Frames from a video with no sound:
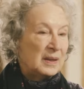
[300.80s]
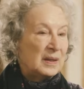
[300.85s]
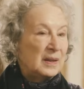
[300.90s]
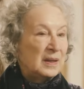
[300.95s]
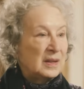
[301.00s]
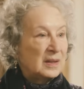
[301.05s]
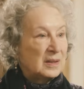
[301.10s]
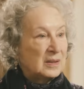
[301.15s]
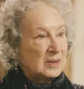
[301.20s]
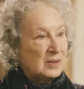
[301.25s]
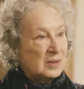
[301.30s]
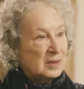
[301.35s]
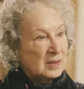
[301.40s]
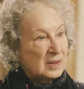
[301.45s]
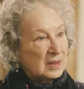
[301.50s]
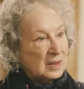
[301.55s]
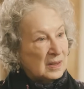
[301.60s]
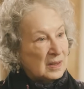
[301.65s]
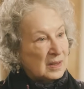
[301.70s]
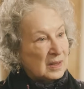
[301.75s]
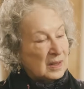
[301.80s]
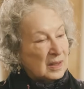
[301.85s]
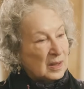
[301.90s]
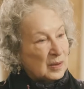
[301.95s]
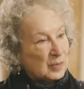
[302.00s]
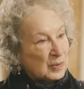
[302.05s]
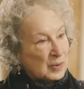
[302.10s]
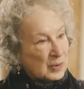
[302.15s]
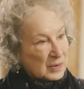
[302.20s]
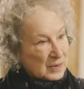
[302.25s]
And
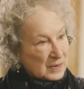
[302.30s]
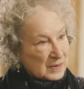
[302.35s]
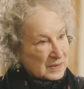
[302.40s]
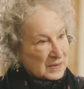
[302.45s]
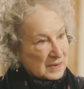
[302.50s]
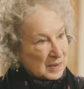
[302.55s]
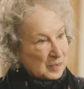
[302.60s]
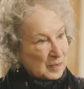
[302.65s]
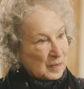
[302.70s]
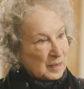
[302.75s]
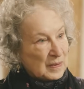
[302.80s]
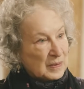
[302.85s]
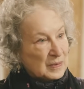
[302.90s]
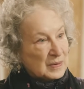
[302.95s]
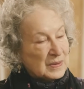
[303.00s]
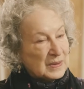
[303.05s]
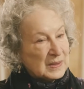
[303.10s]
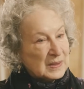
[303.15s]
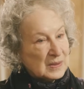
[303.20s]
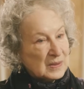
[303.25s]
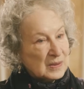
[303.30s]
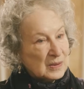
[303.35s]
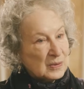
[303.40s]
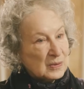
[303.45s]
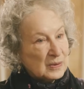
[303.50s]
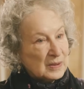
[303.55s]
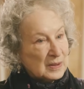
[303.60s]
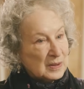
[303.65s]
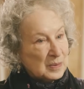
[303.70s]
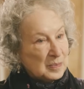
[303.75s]
of course, some of those things are
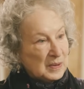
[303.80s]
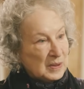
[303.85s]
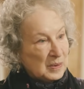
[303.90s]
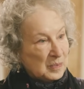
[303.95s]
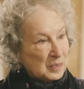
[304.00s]
going to be